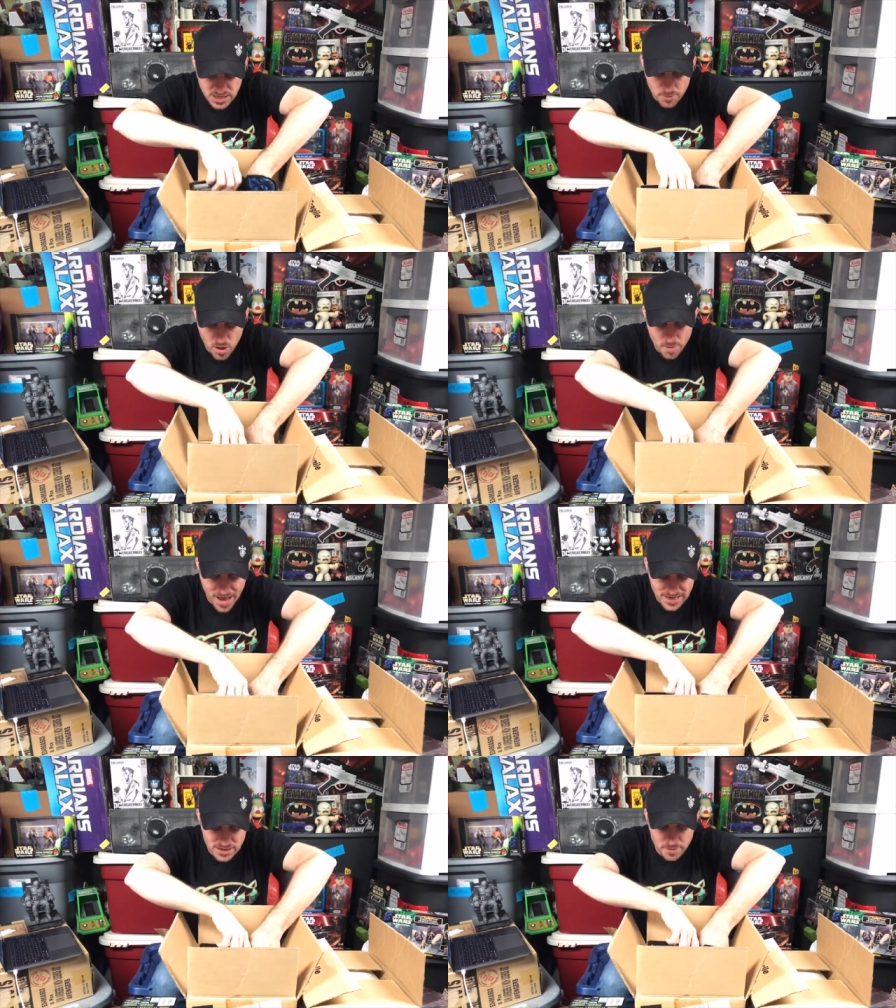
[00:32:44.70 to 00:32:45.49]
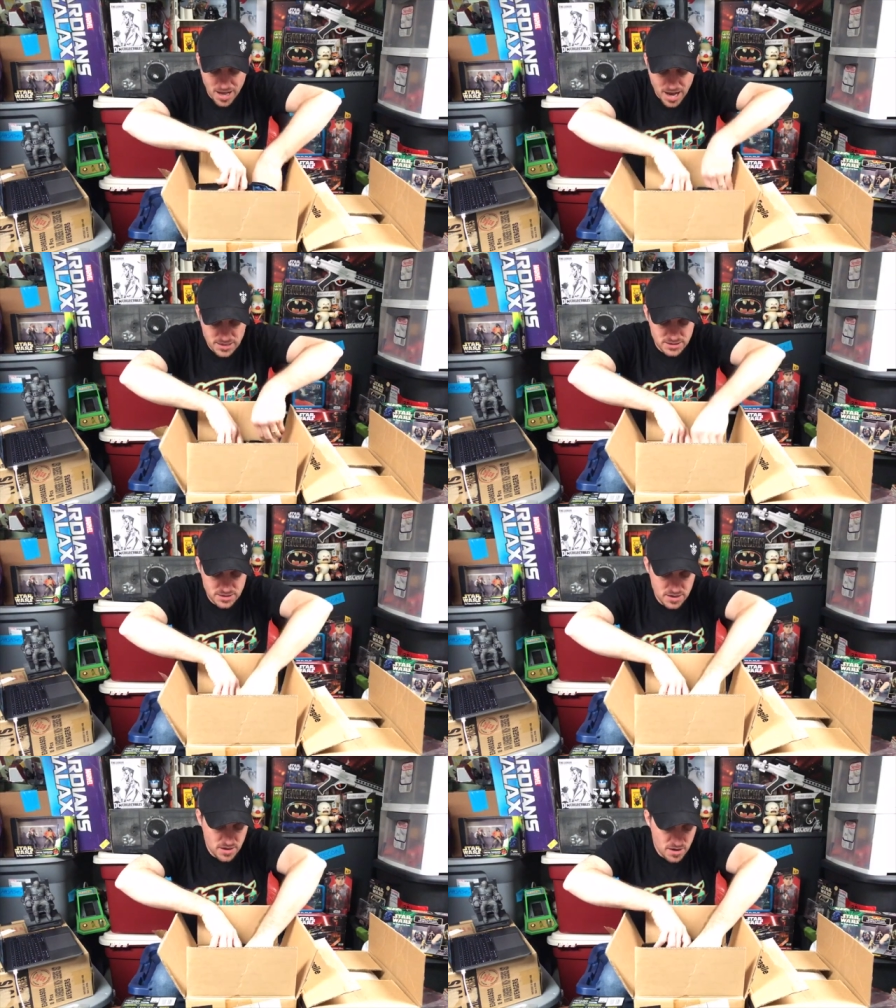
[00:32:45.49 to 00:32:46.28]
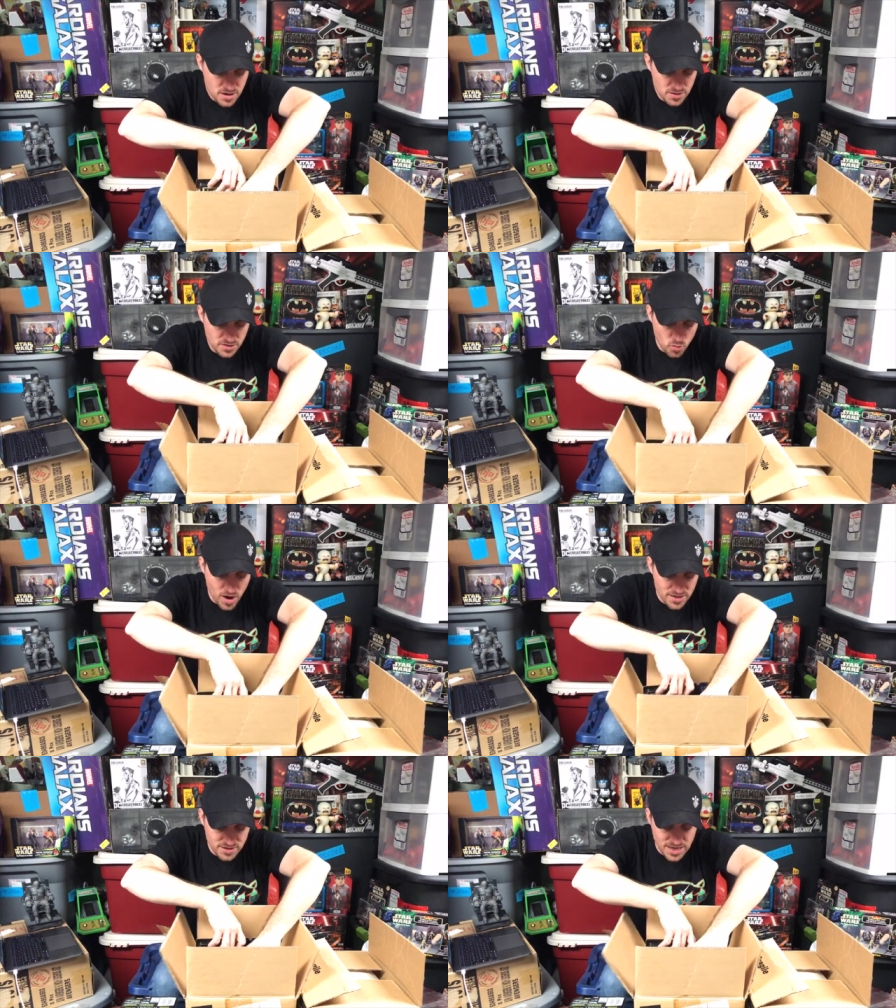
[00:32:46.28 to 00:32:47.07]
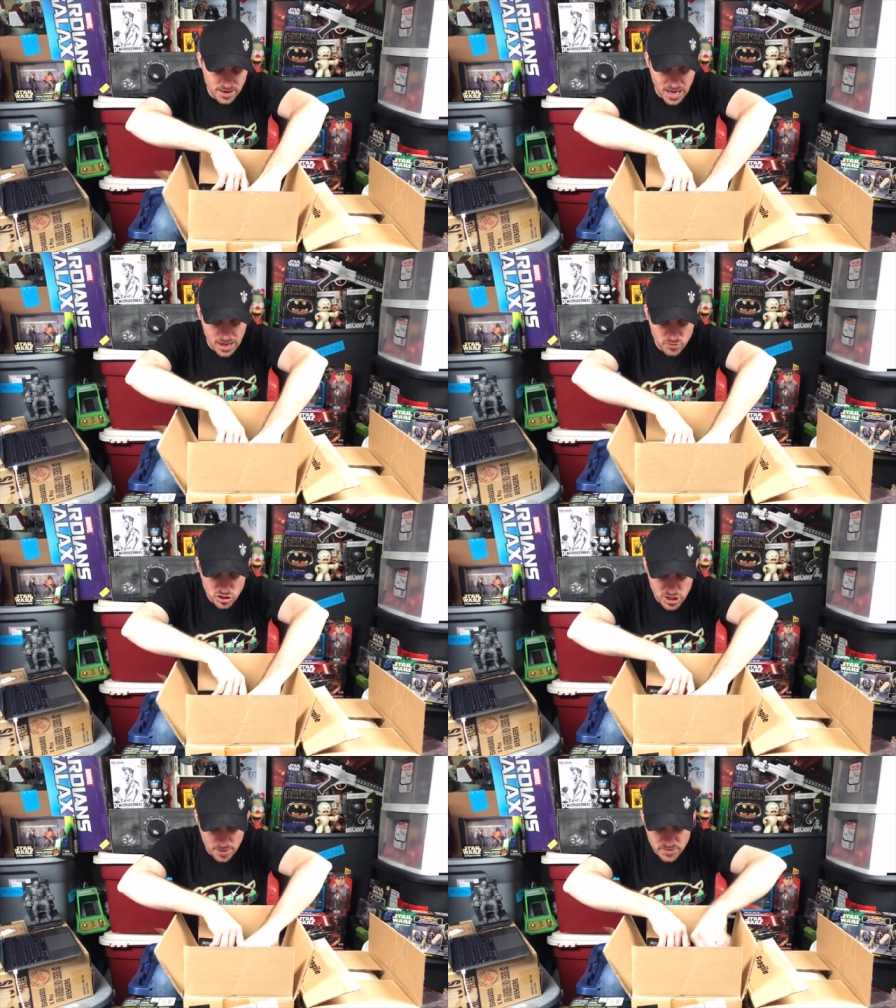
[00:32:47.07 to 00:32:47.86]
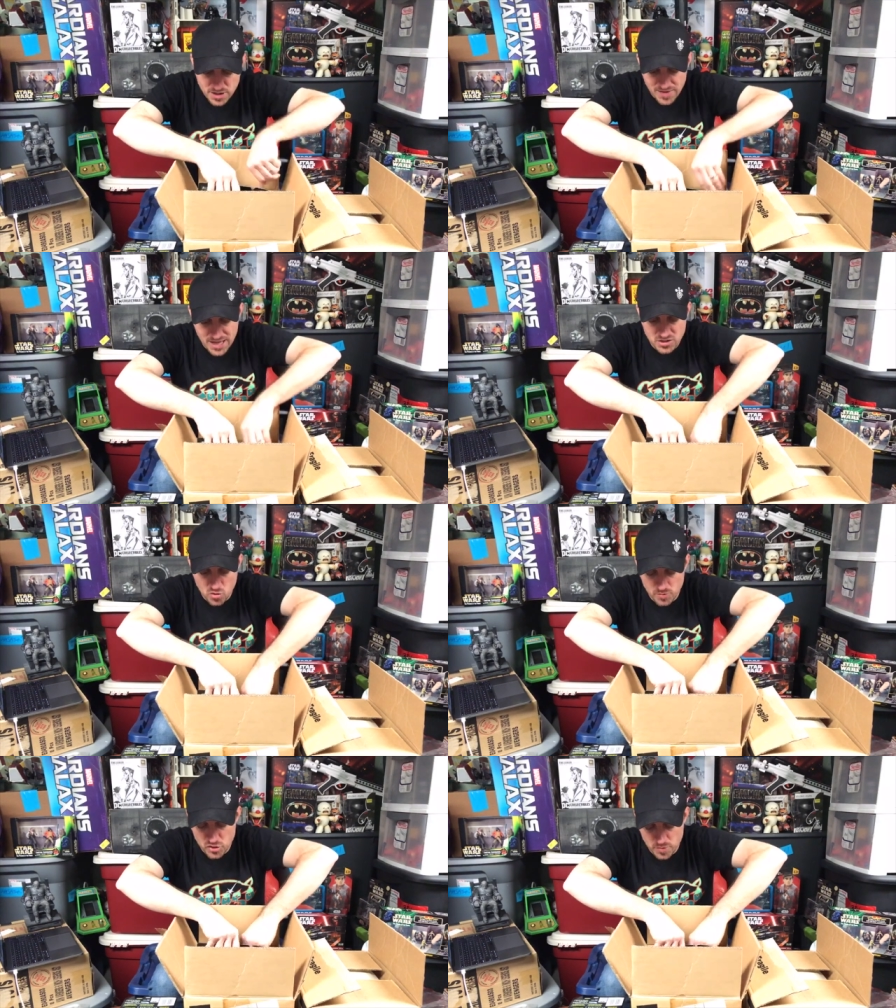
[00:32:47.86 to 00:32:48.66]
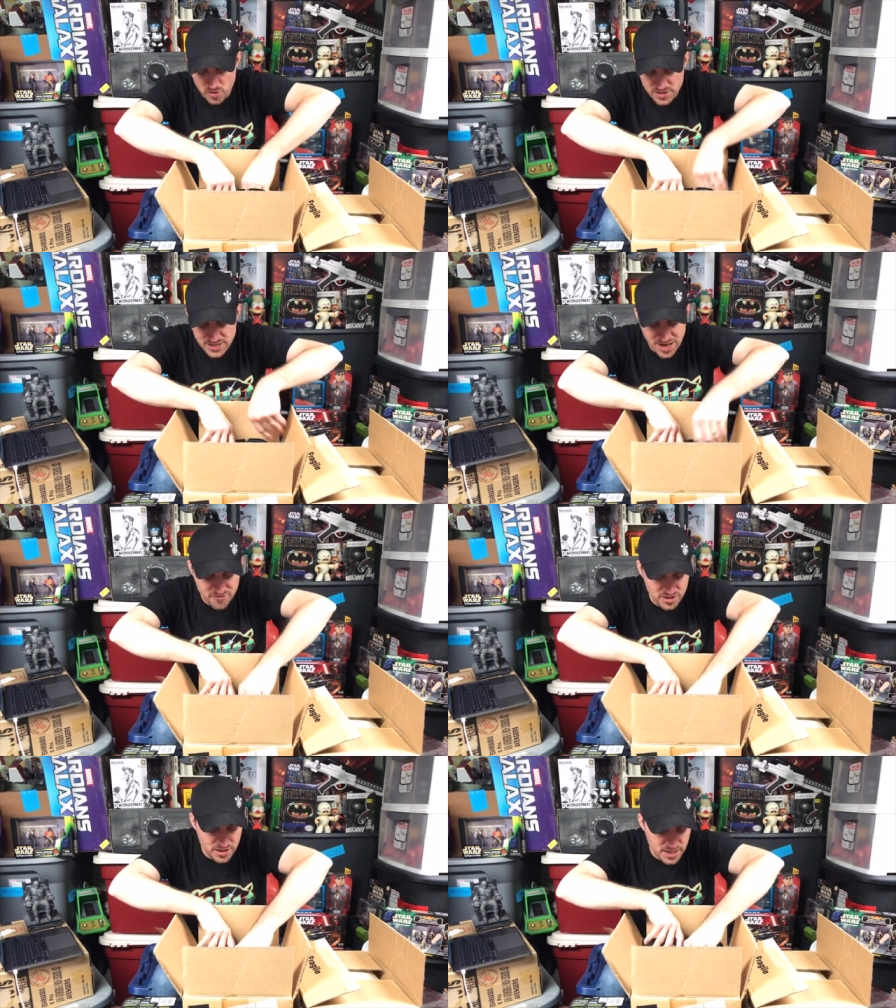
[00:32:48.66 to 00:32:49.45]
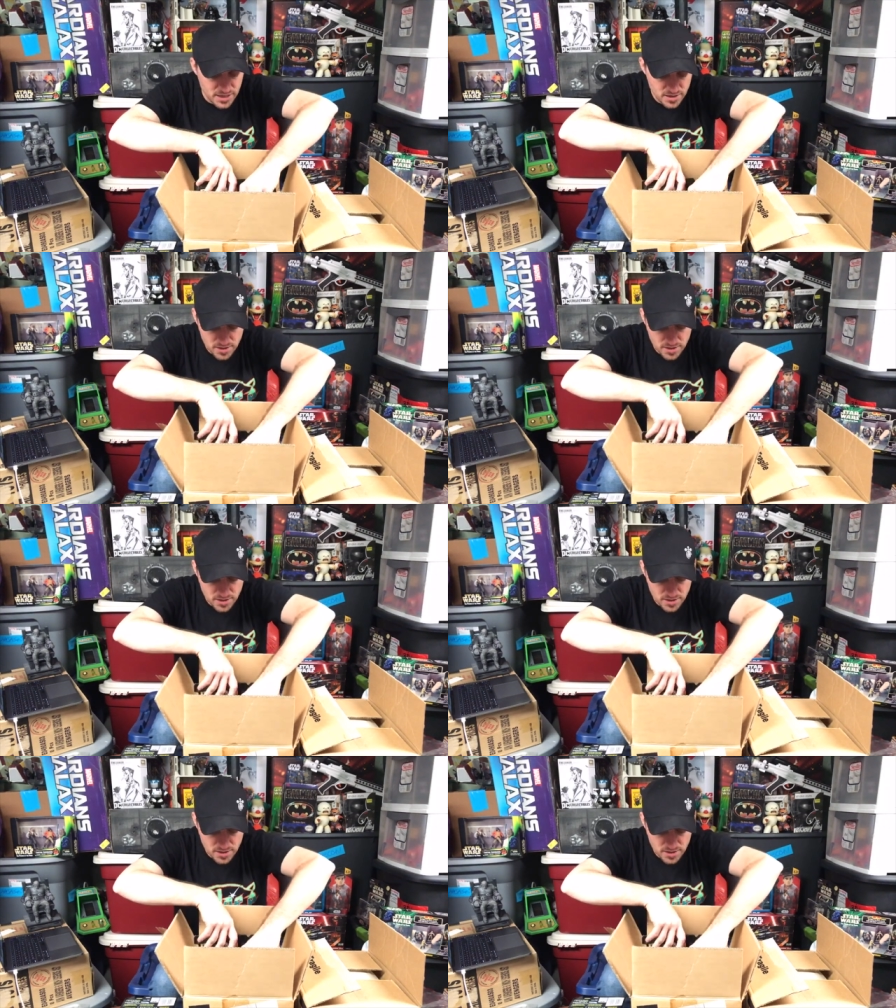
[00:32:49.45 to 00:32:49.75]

to get them all back in the box the way that they came shipped. And that Stormtrooper is definitely